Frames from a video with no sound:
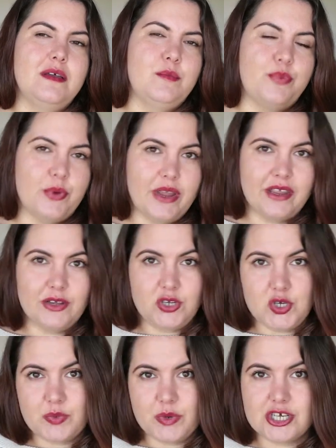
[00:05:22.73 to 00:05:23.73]
bring
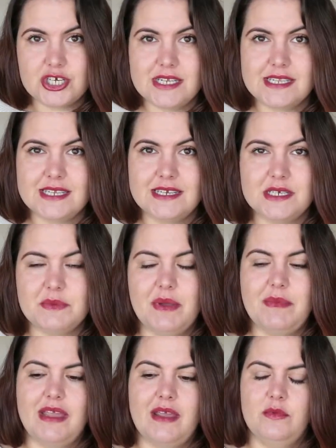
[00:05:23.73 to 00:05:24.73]
new brushes into my
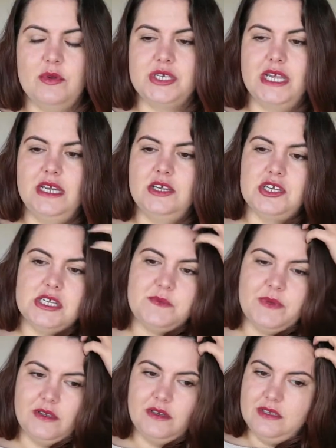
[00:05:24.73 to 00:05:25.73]
makeup routine just
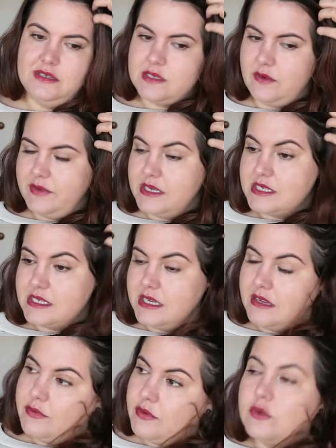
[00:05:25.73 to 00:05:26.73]
because, obviously,
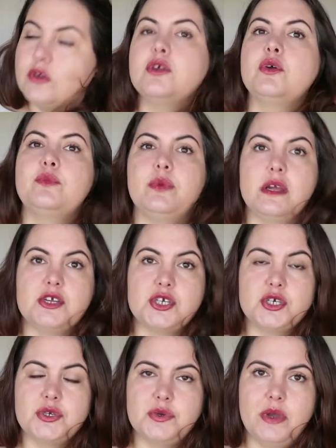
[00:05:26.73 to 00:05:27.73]
if you've got a good brush
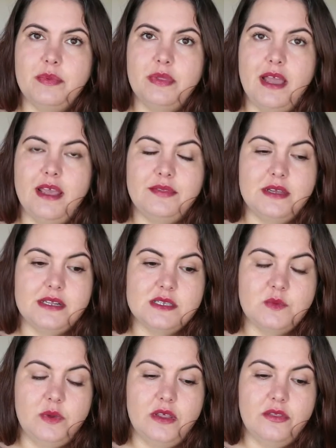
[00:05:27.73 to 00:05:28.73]
to apply
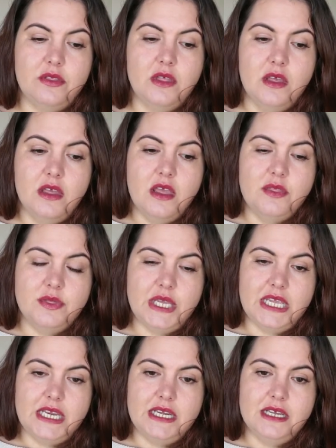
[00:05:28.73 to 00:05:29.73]
things with,
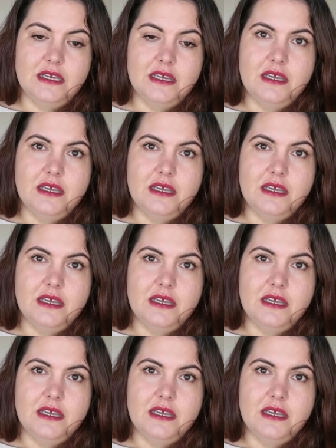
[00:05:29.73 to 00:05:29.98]
then